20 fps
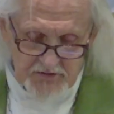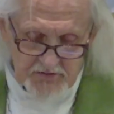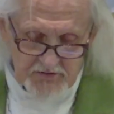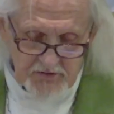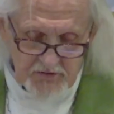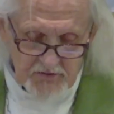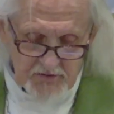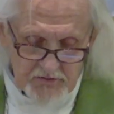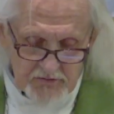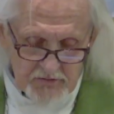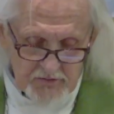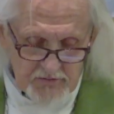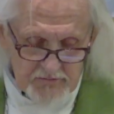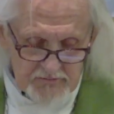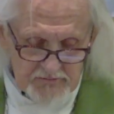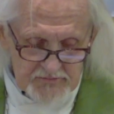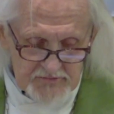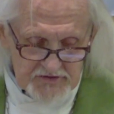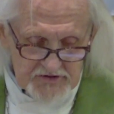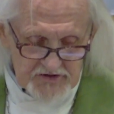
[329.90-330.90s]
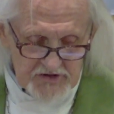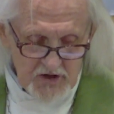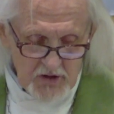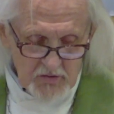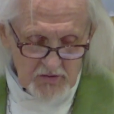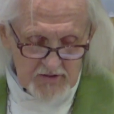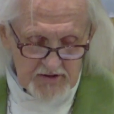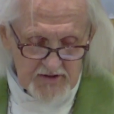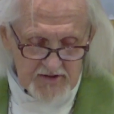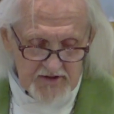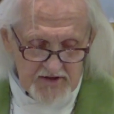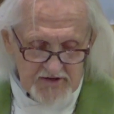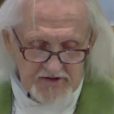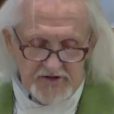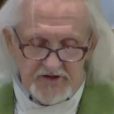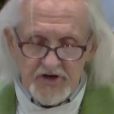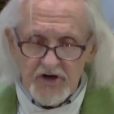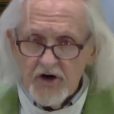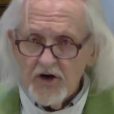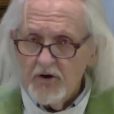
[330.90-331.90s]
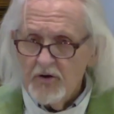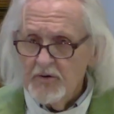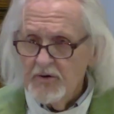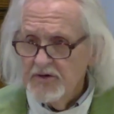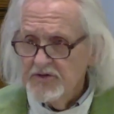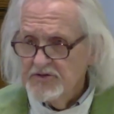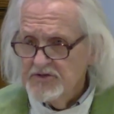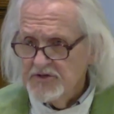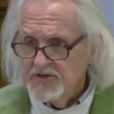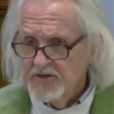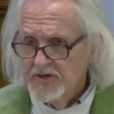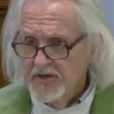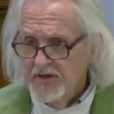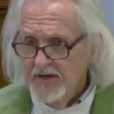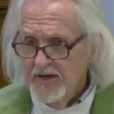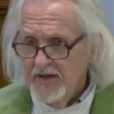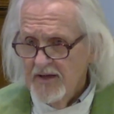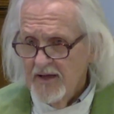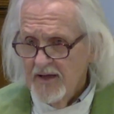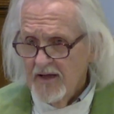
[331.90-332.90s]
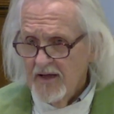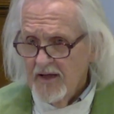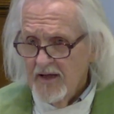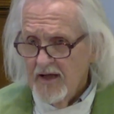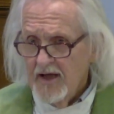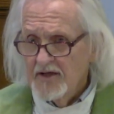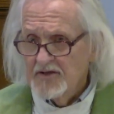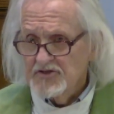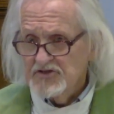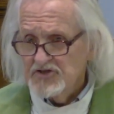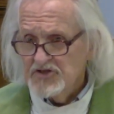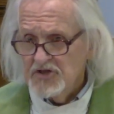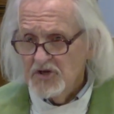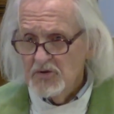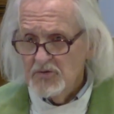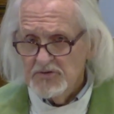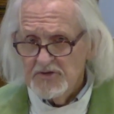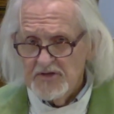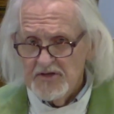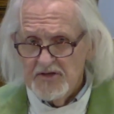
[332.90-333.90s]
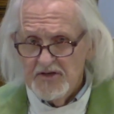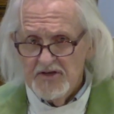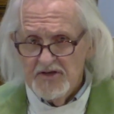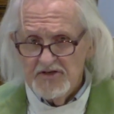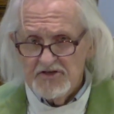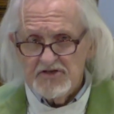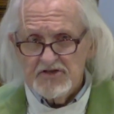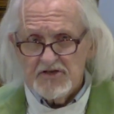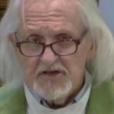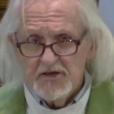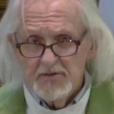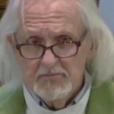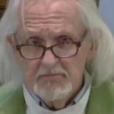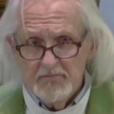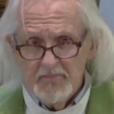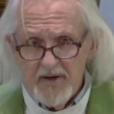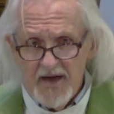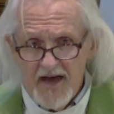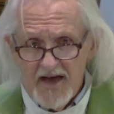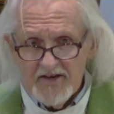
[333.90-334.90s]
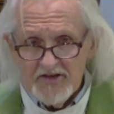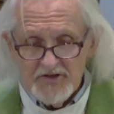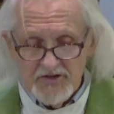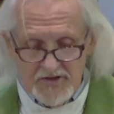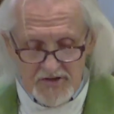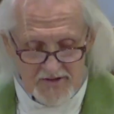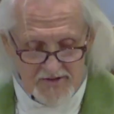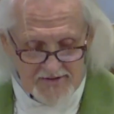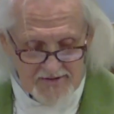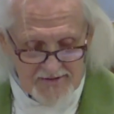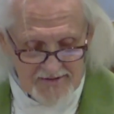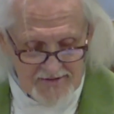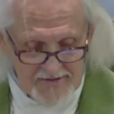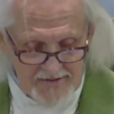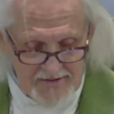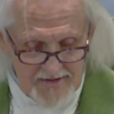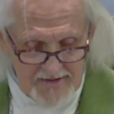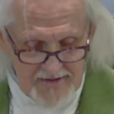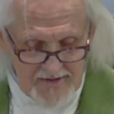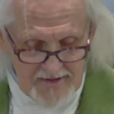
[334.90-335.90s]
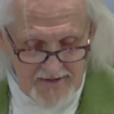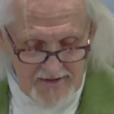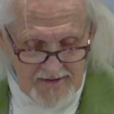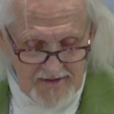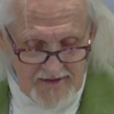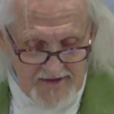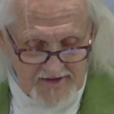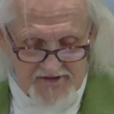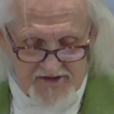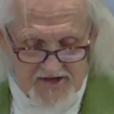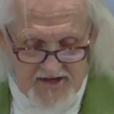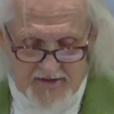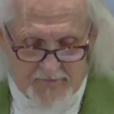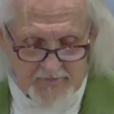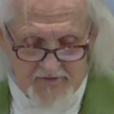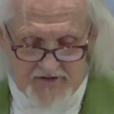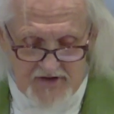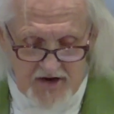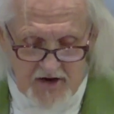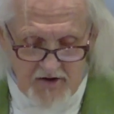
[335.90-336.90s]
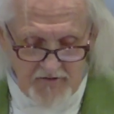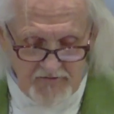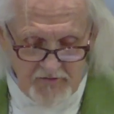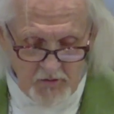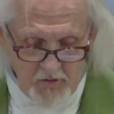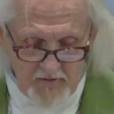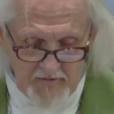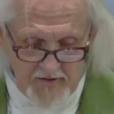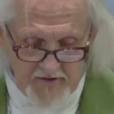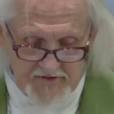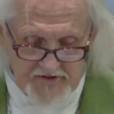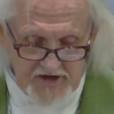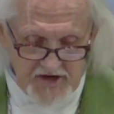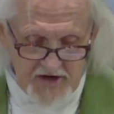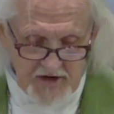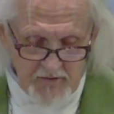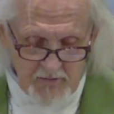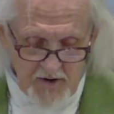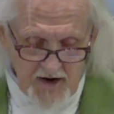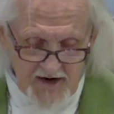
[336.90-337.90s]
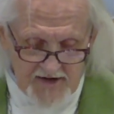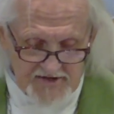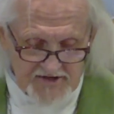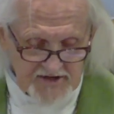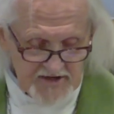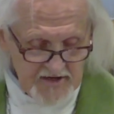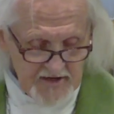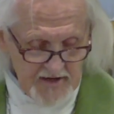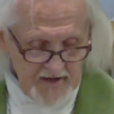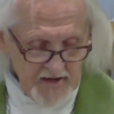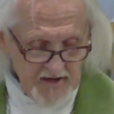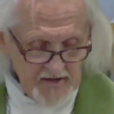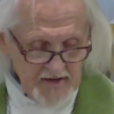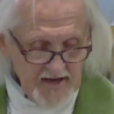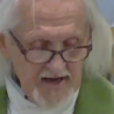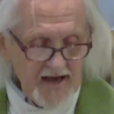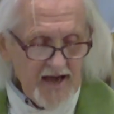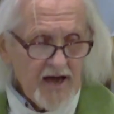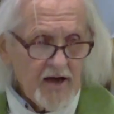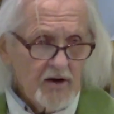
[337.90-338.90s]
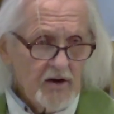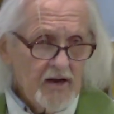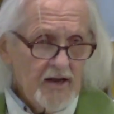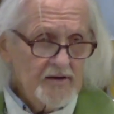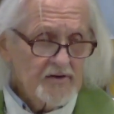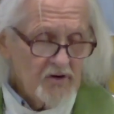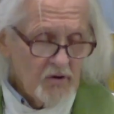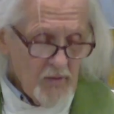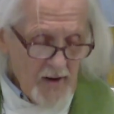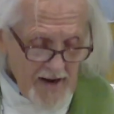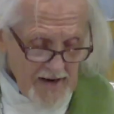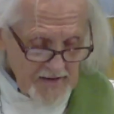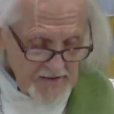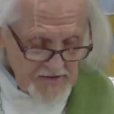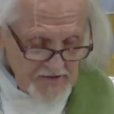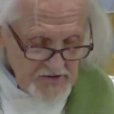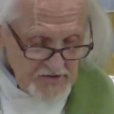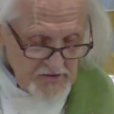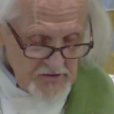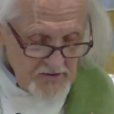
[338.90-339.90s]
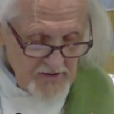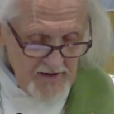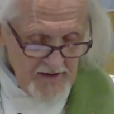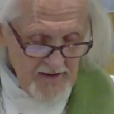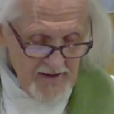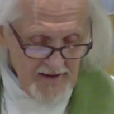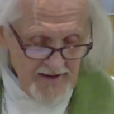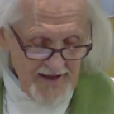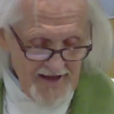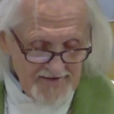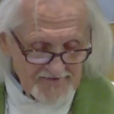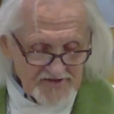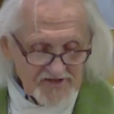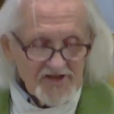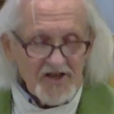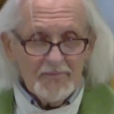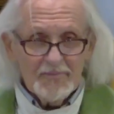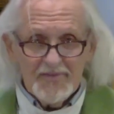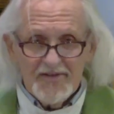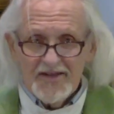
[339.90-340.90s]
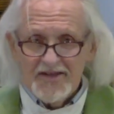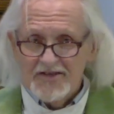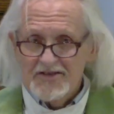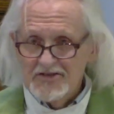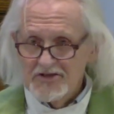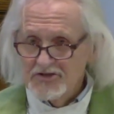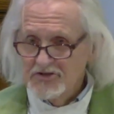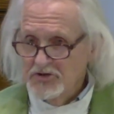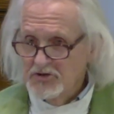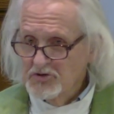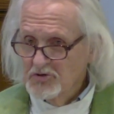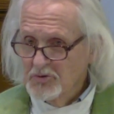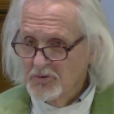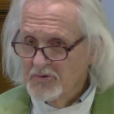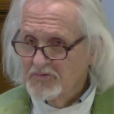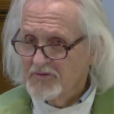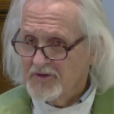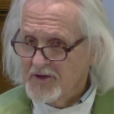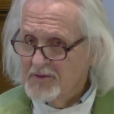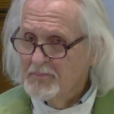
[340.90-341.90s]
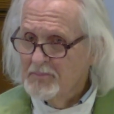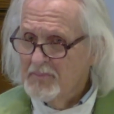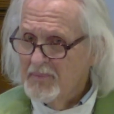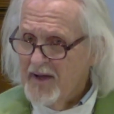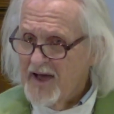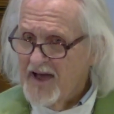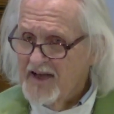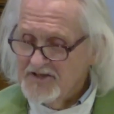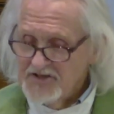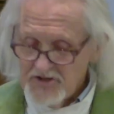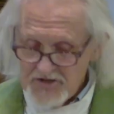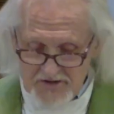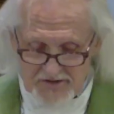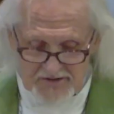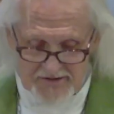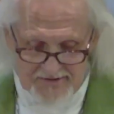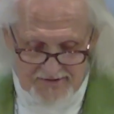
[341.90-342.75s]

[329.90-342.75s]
grew, so did his courage, and so did his compassion. It seems, therefore, that generosity and gratitude have something to do with compassion.